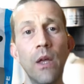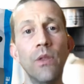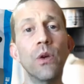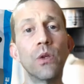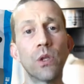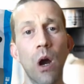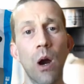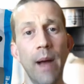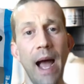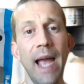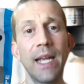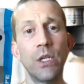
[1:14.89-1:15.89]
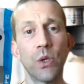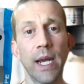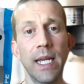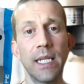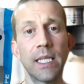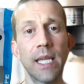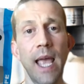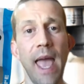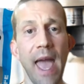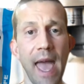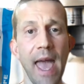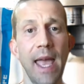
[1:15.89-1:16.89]
those carbohydrates
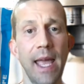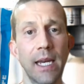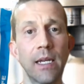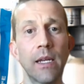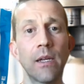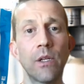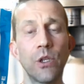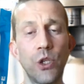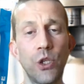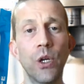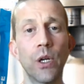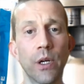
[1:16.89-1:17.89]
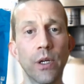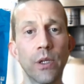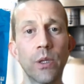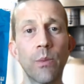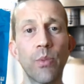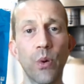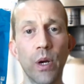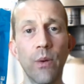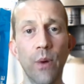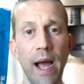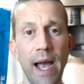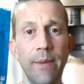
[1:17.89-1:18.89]
and sugars
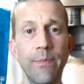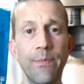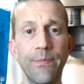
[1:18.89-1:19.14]
pre-ride.